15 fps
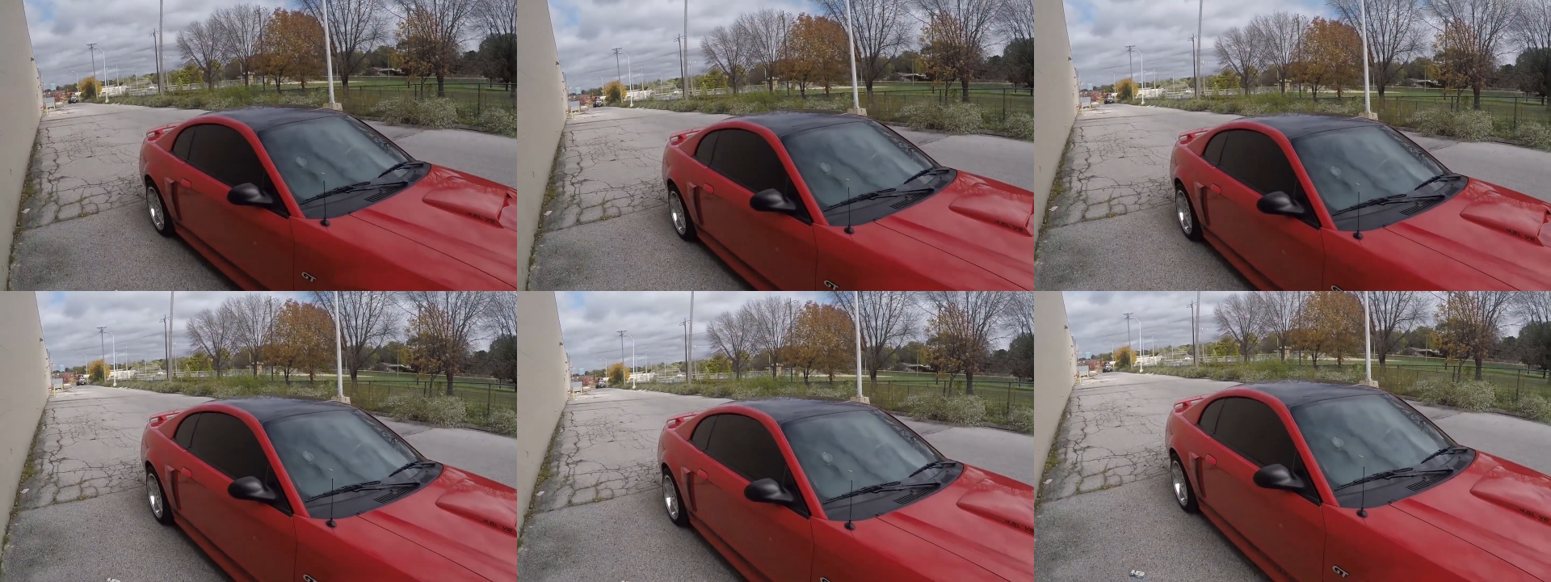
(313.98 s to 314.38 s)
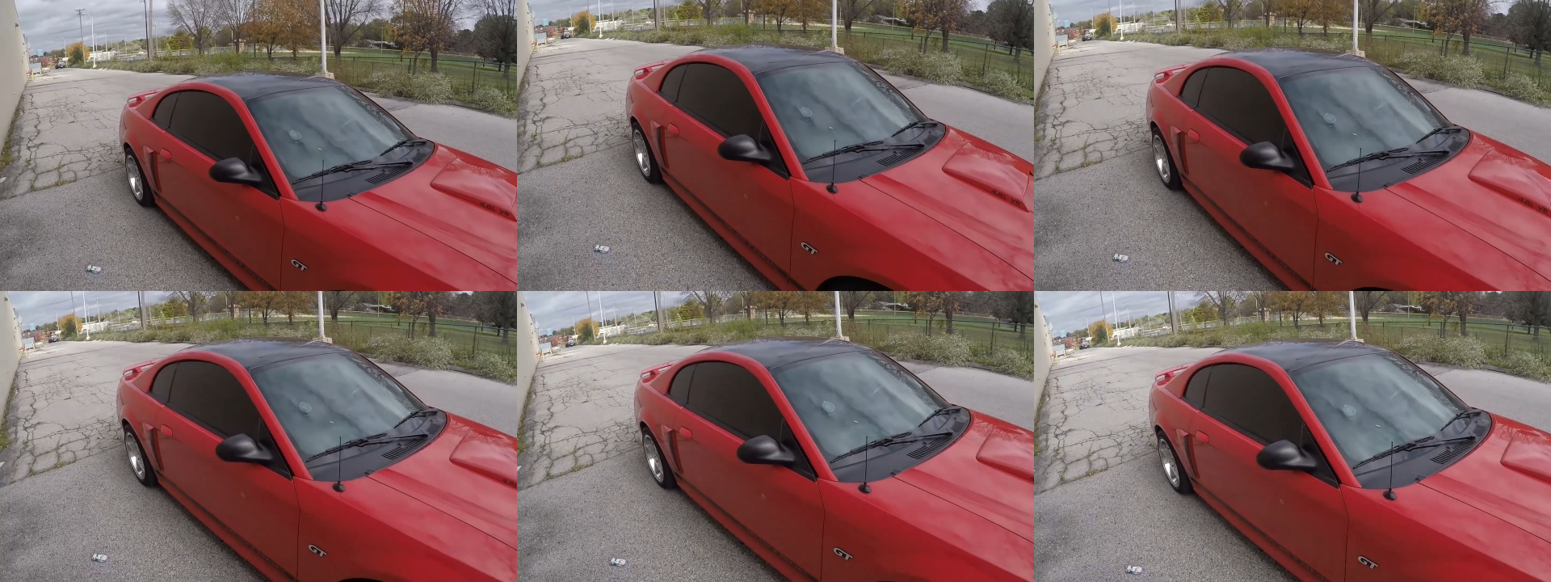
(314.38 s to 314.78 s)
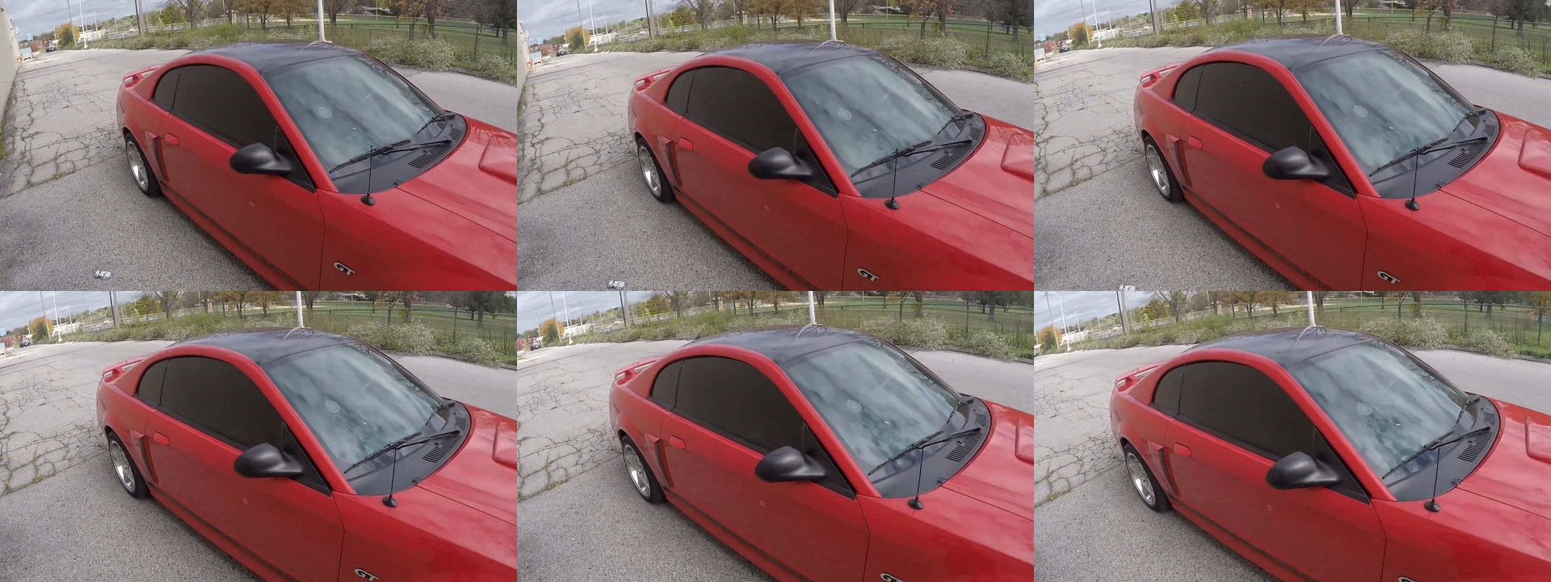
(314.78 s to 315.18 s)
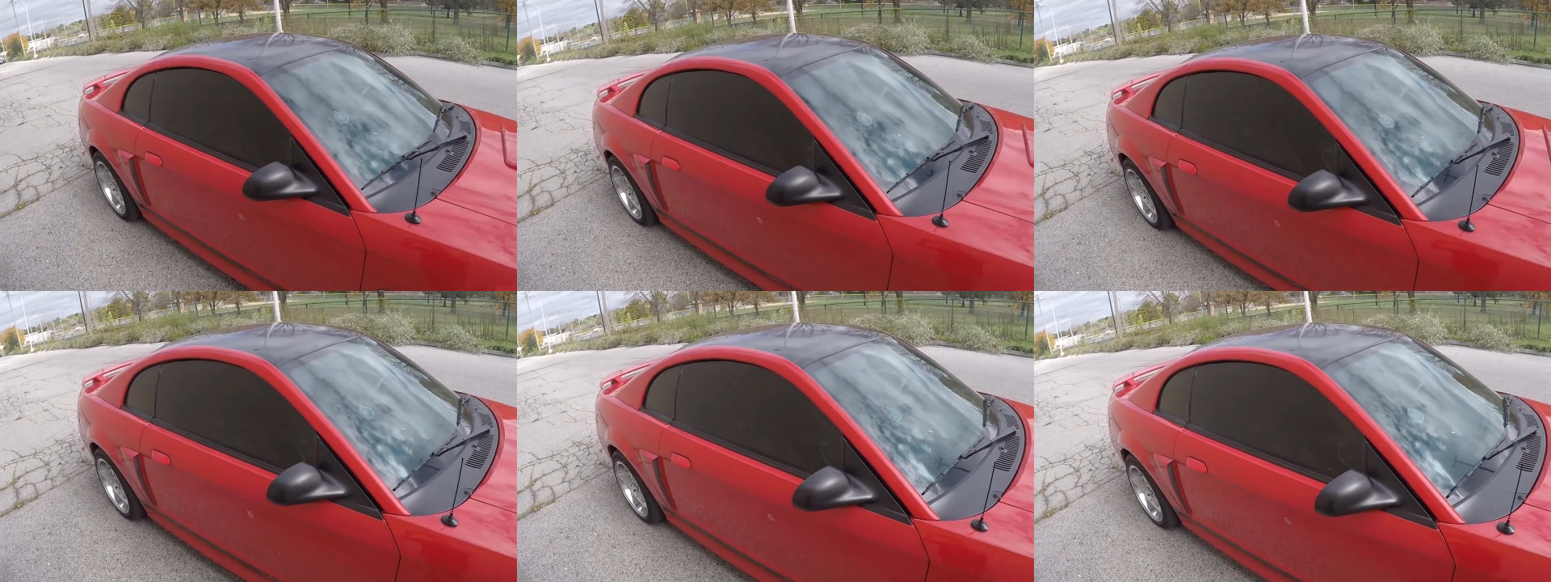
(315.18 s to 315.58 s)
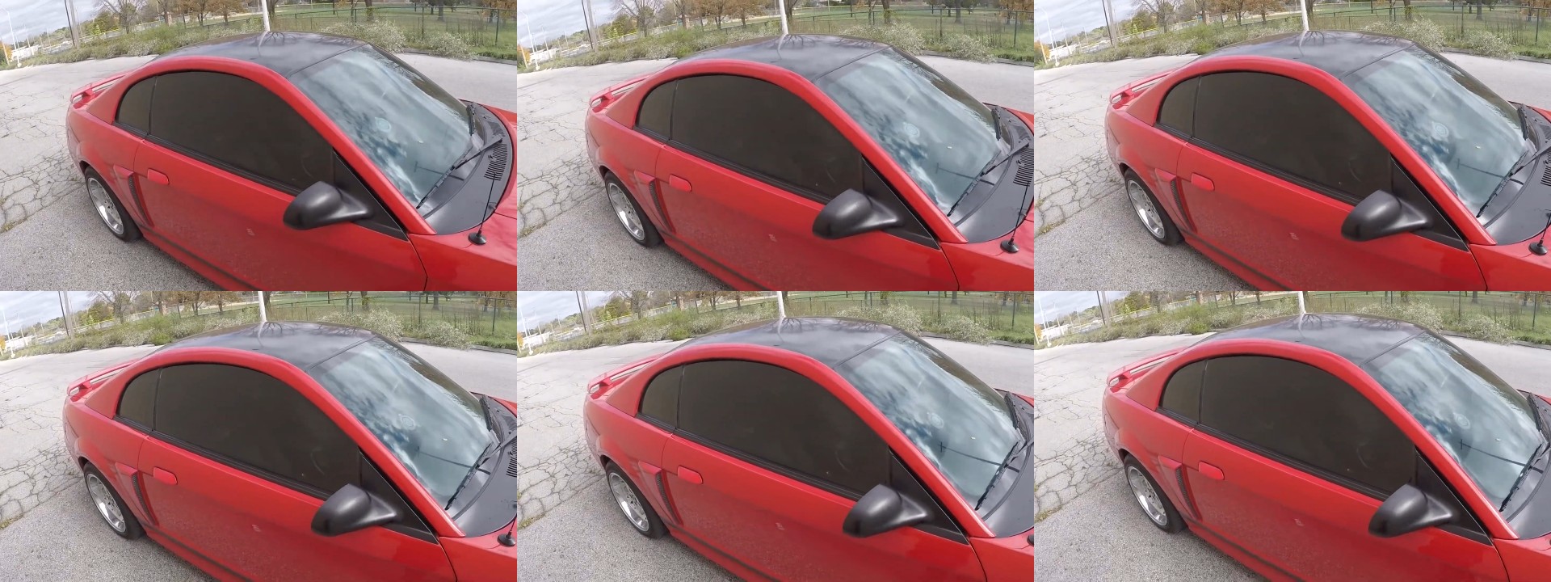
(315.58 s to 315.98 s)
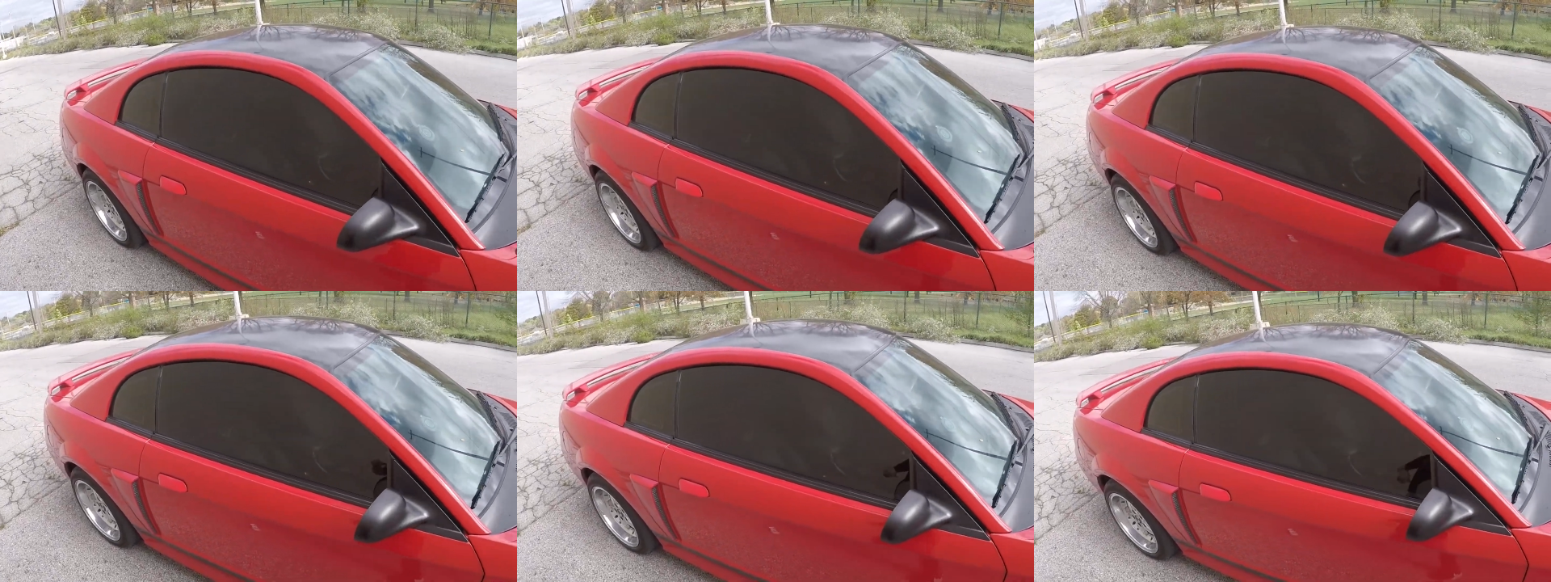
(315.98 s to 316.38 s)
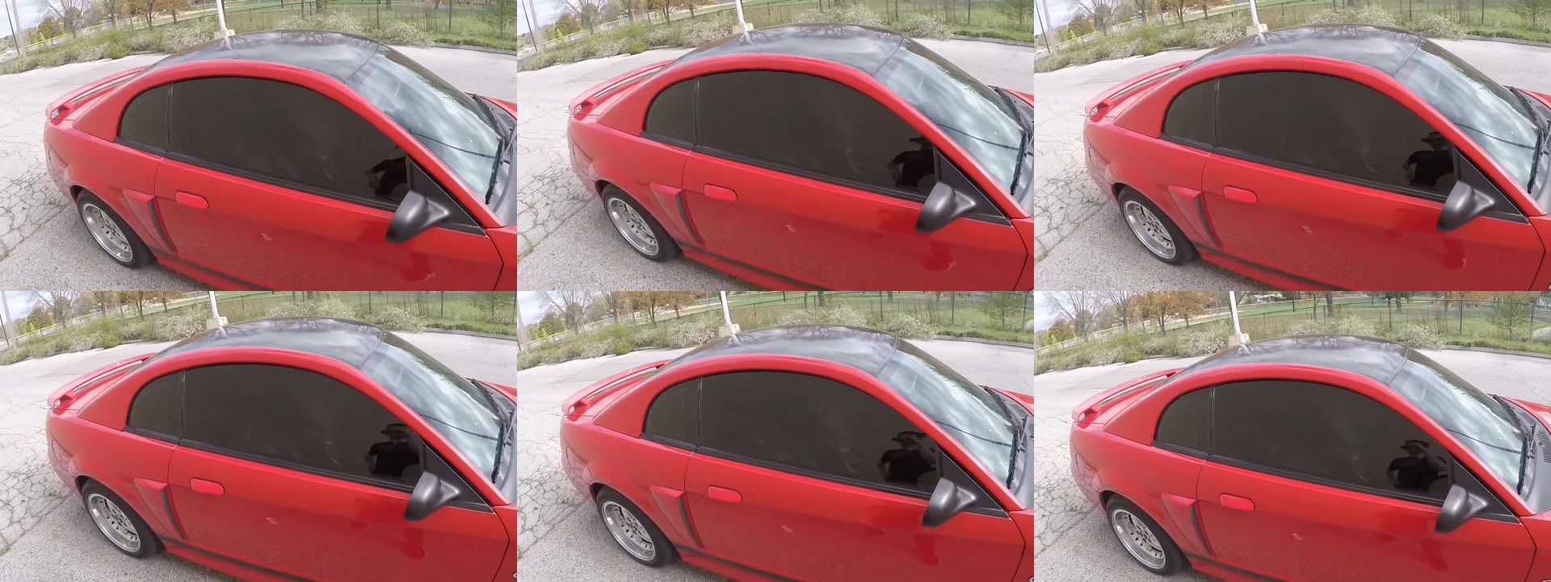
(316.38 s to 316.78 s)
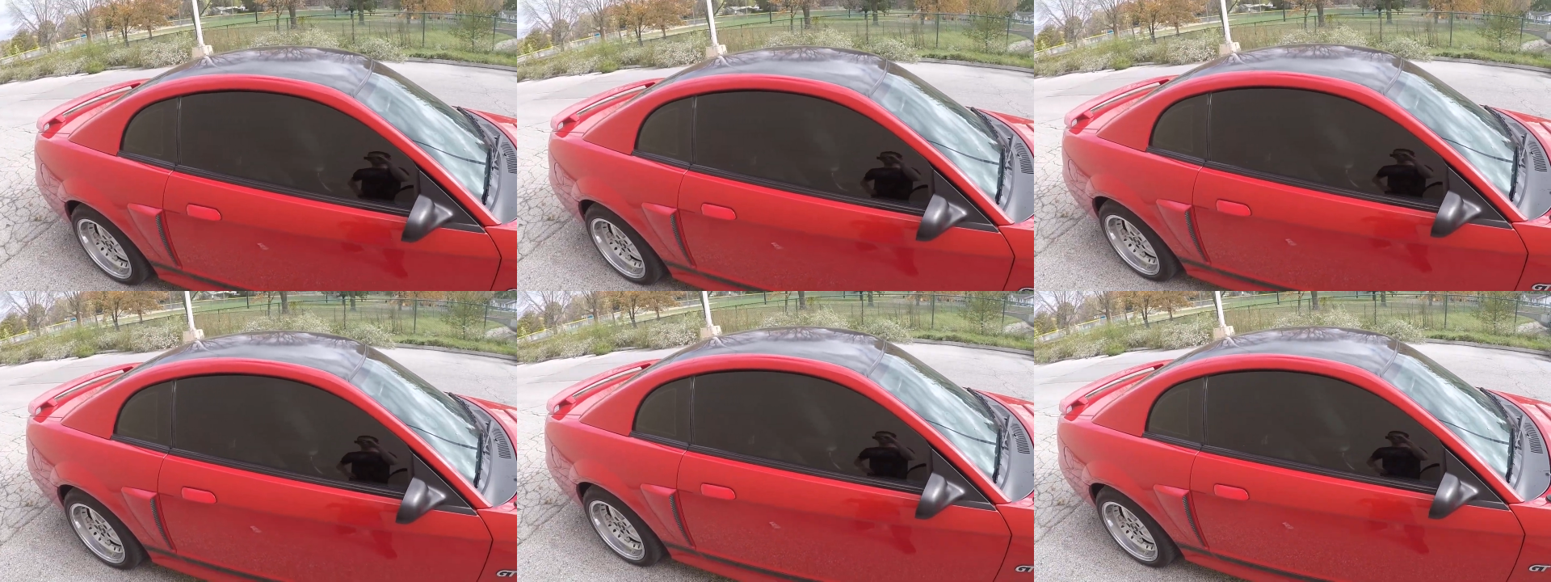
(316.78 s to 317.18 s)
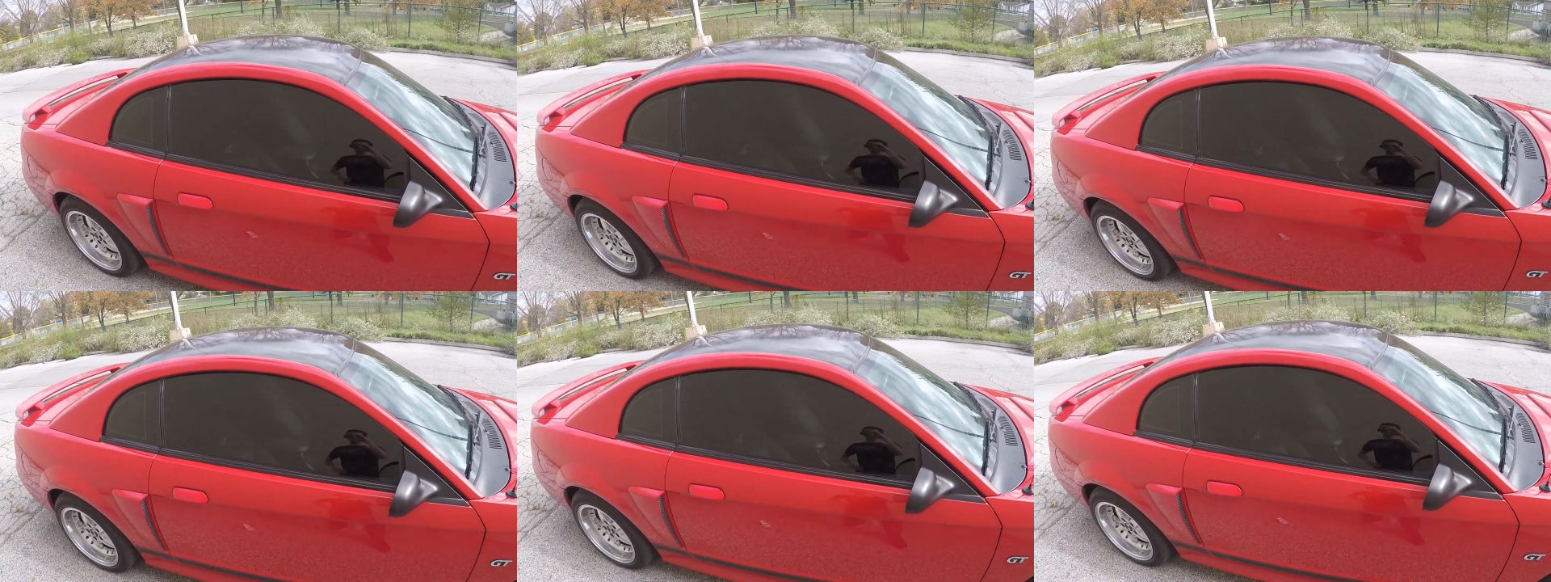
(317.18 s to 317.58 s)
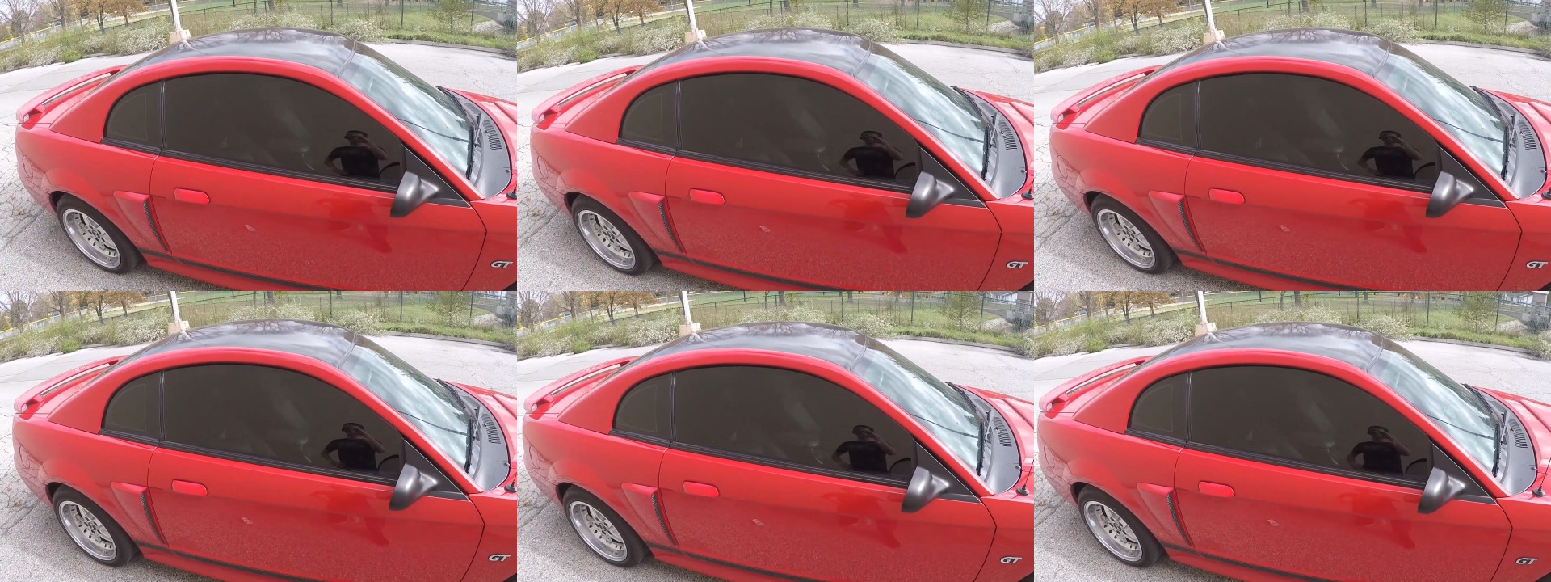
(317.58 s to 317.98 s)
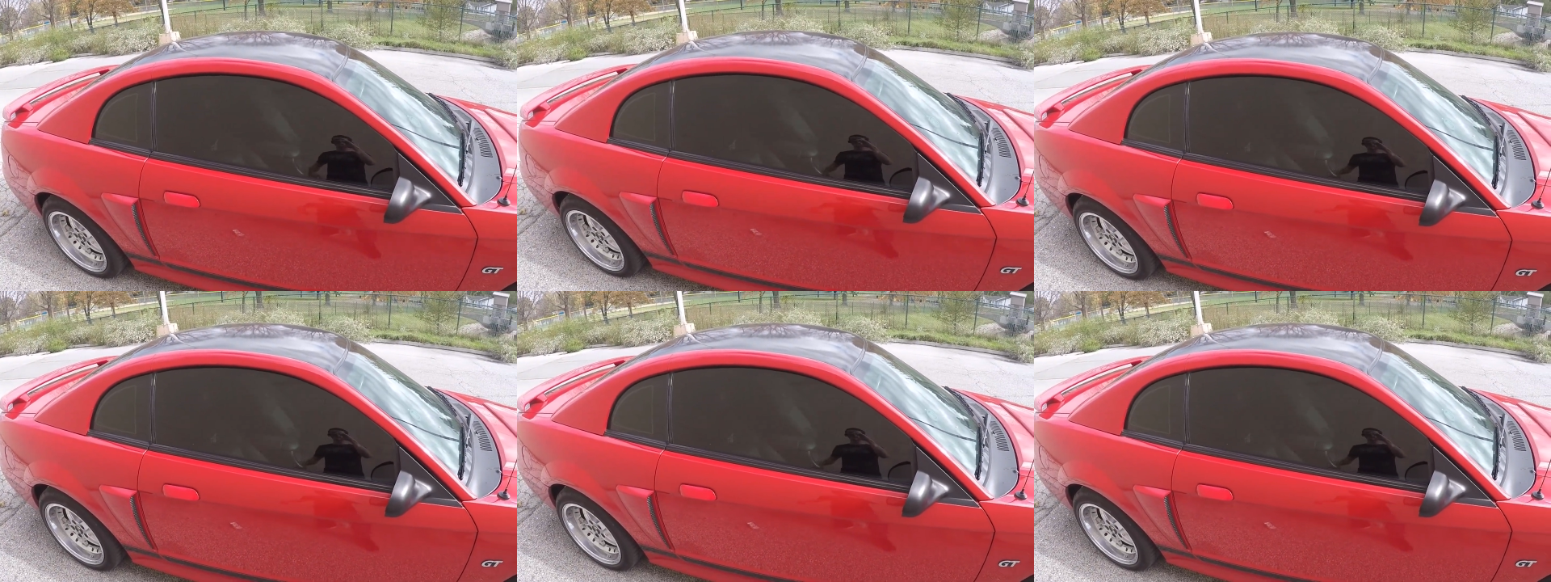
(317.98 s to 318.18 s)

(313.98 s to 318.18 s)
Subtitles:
No face is visible, so there are no lips to read.